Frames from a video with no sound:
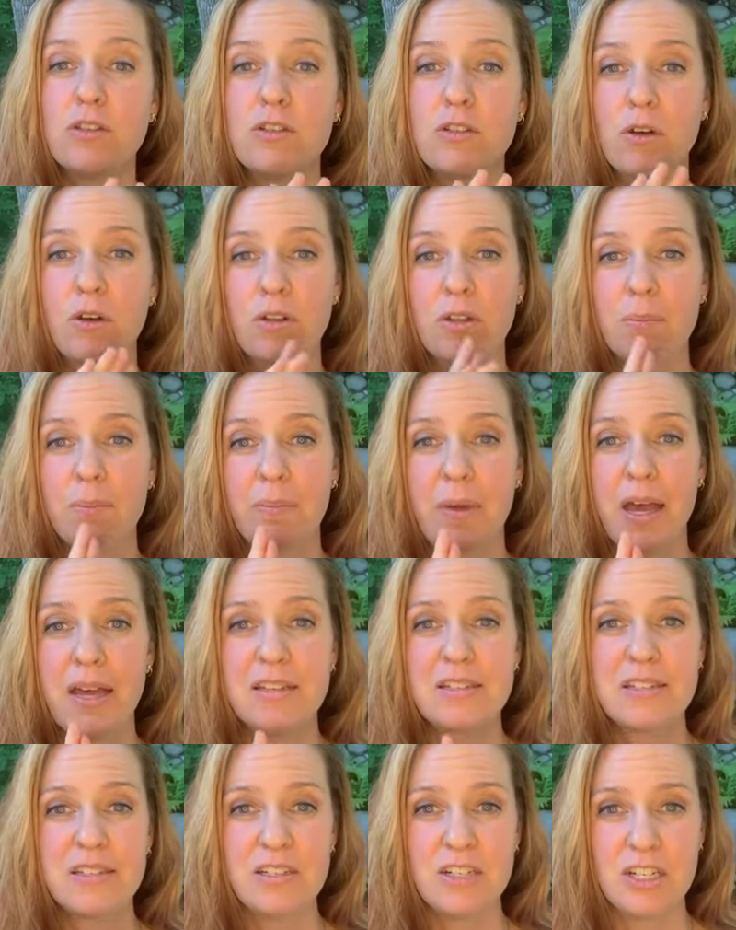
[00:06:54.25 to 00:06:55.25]
the
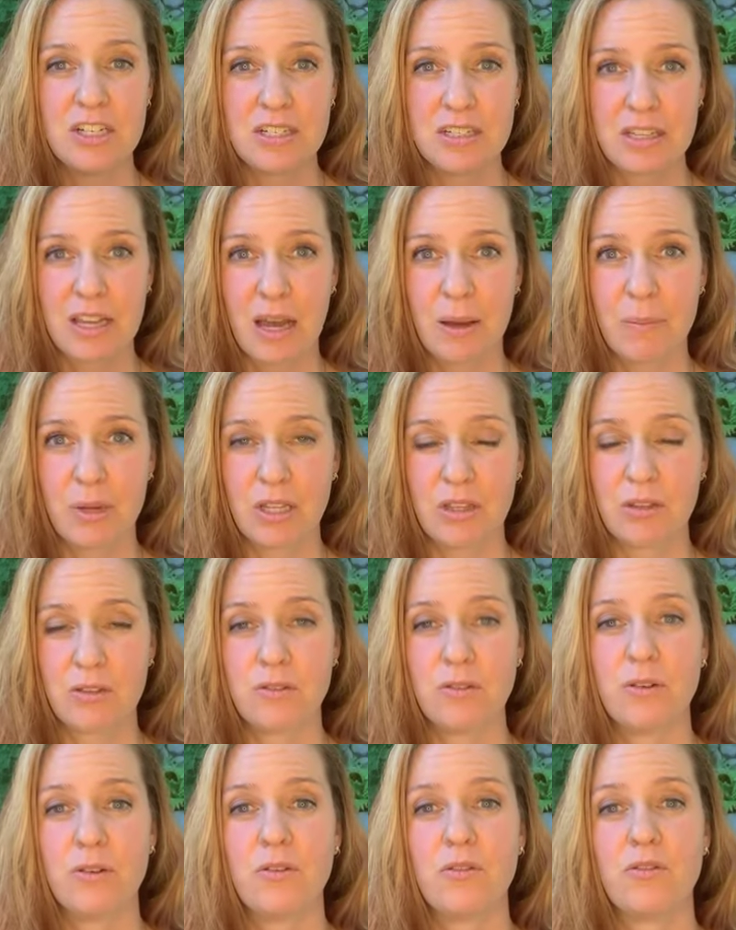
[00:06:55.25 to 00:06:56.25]
messages coming
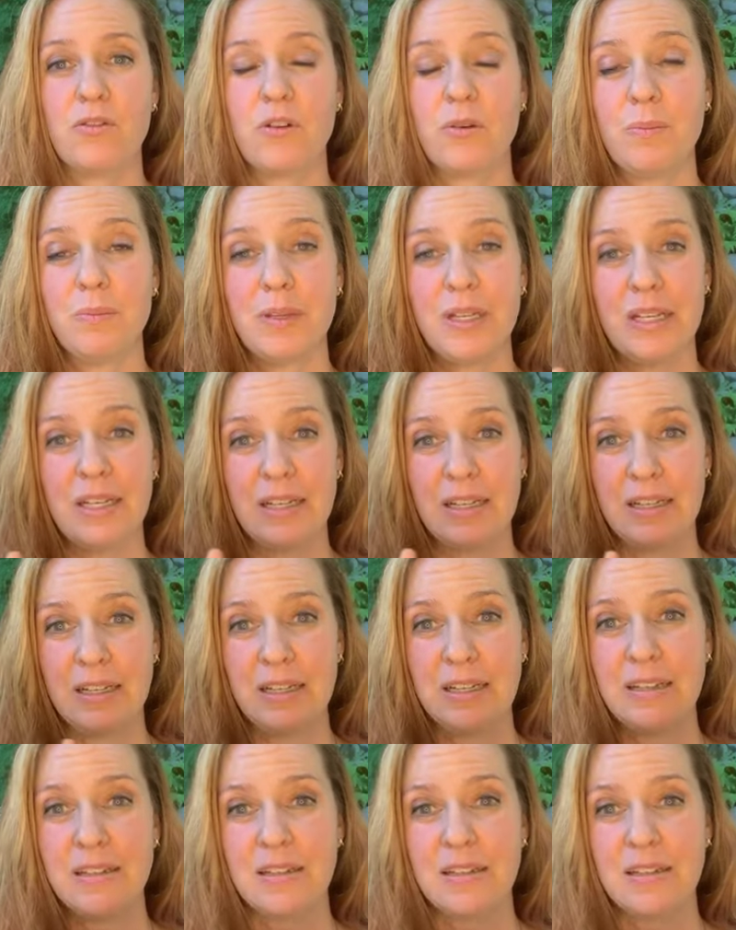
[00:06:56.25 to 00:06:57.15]
through for me